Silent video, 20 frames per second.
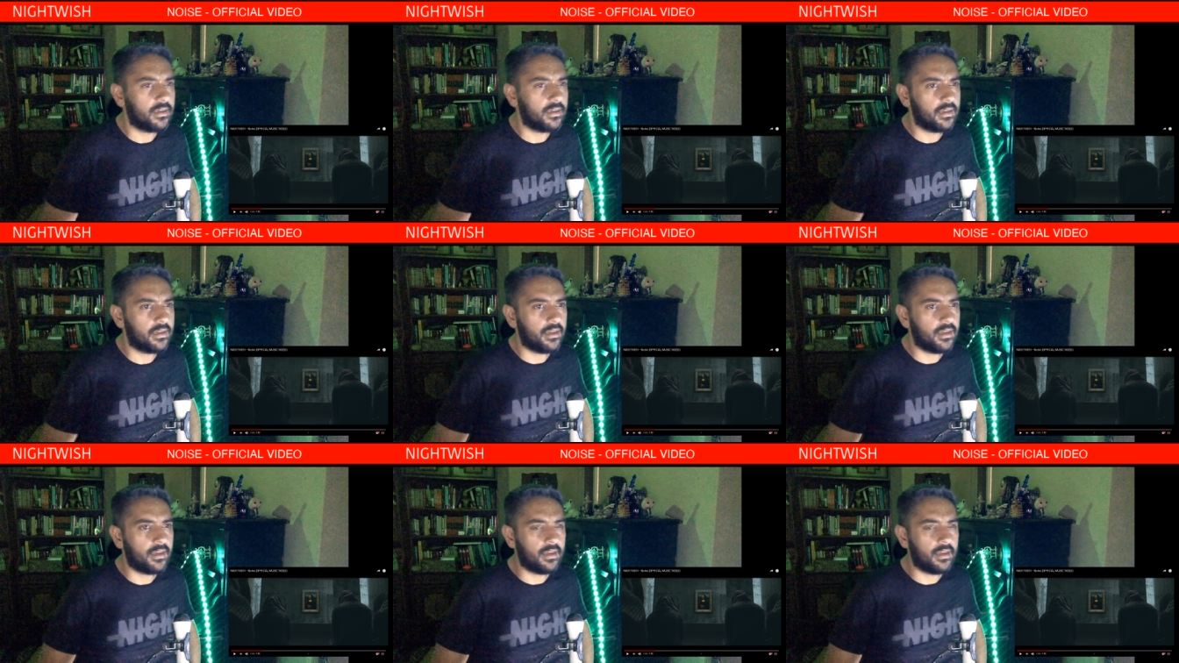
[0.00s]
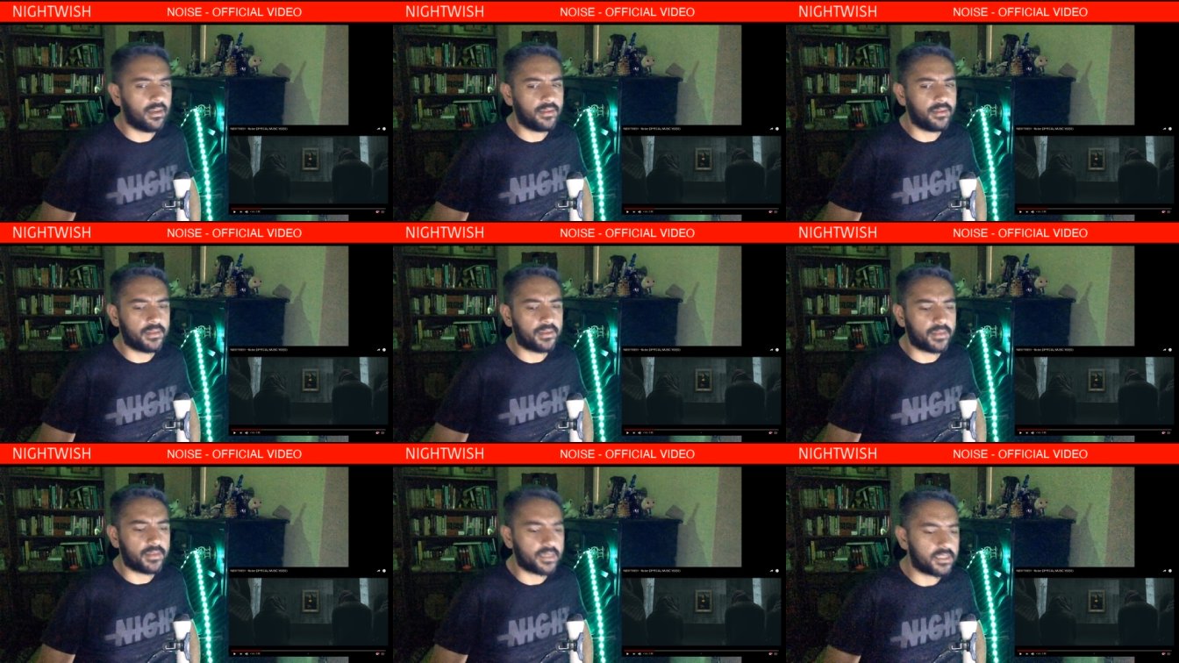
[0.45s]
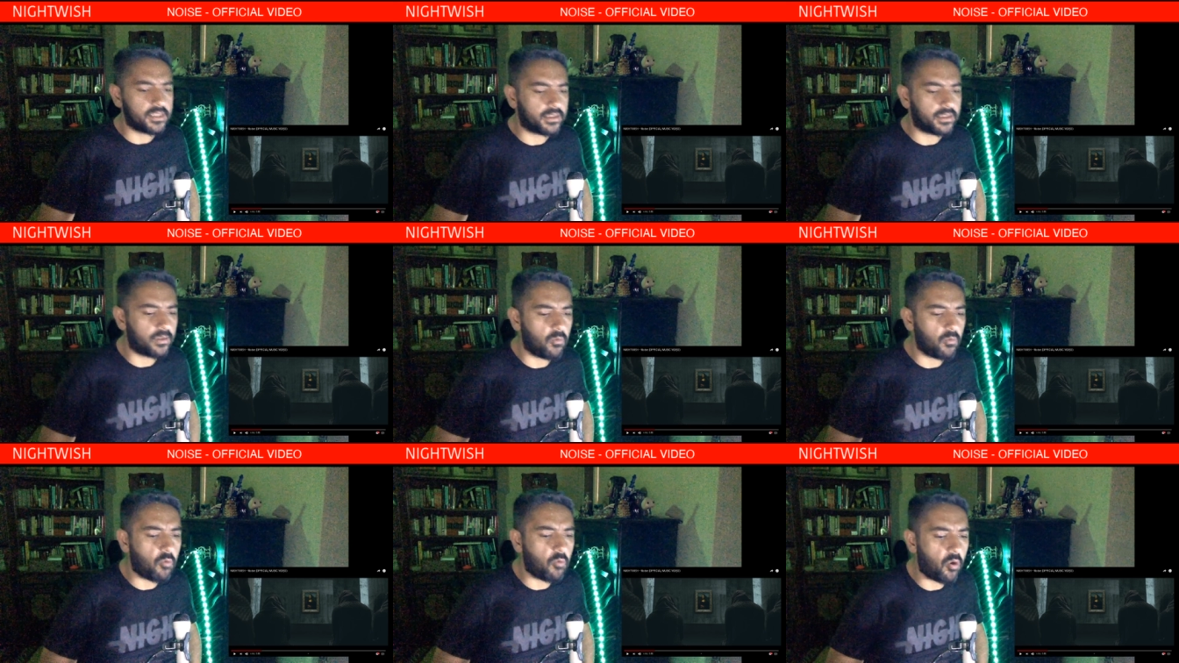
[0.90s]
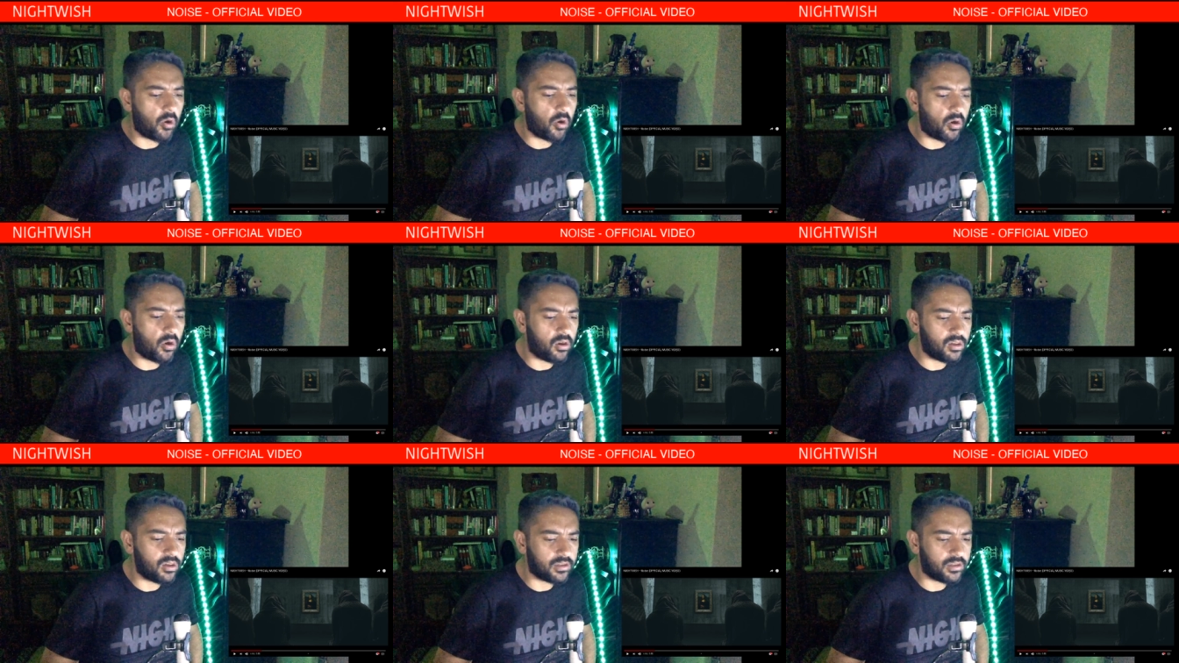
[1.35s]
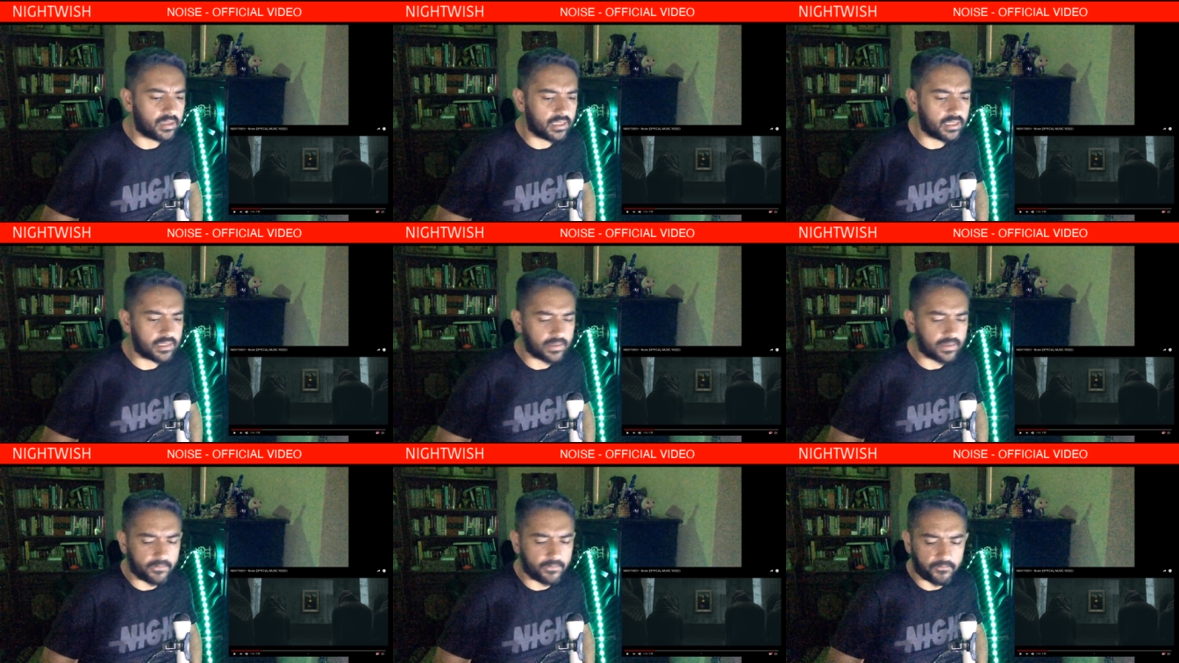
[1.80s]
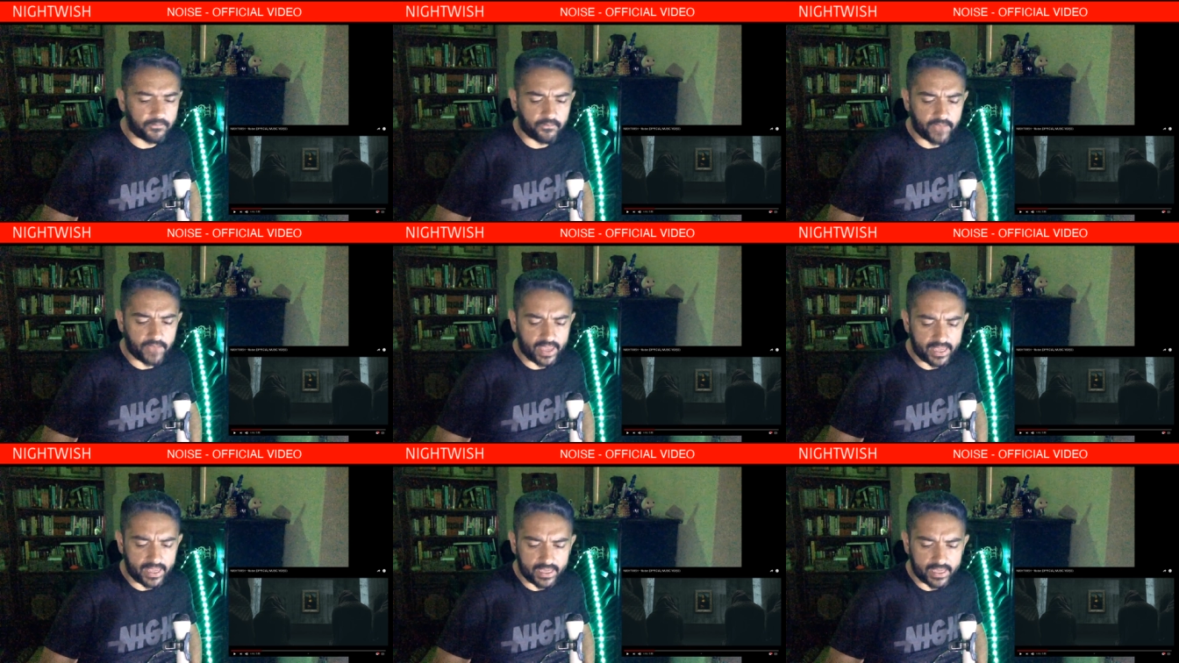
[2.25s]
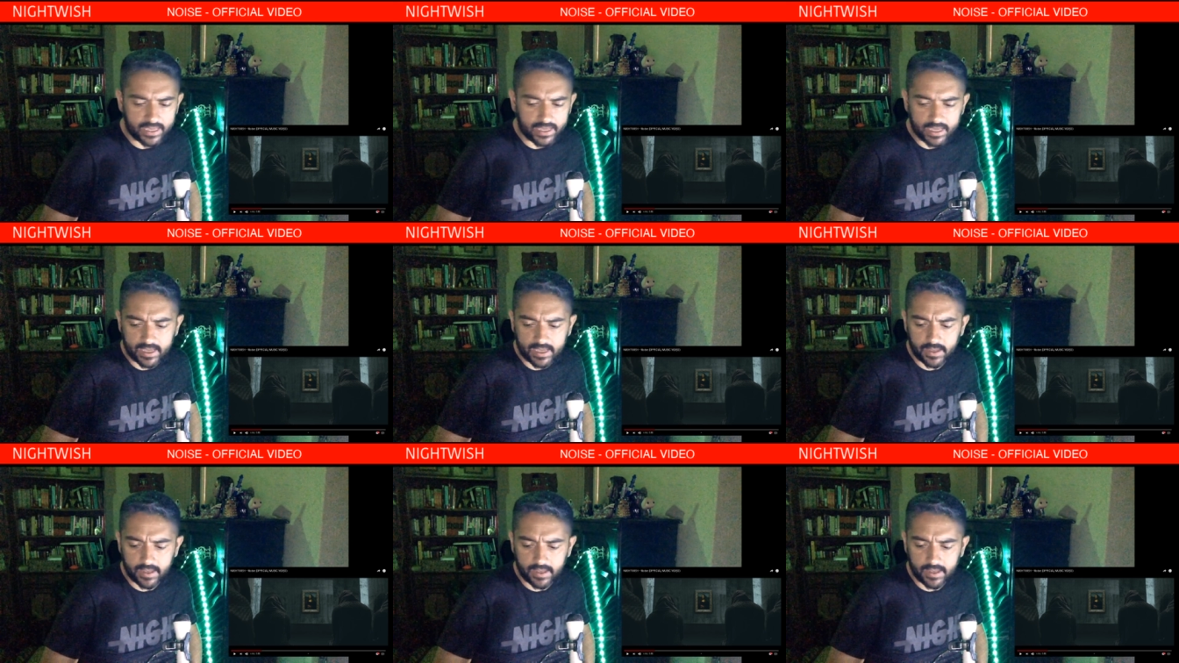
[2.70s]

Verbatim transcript: uh, the digital world is a fake